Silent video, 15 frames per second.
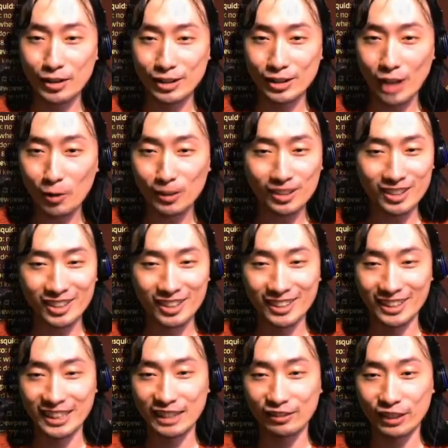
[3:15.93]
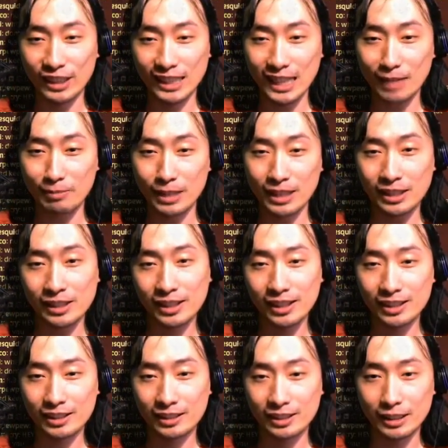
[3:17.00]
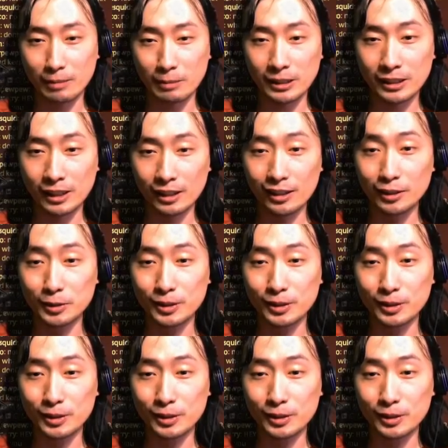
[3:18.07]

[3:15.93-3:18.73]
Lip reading: So the way you play this build is, if you're the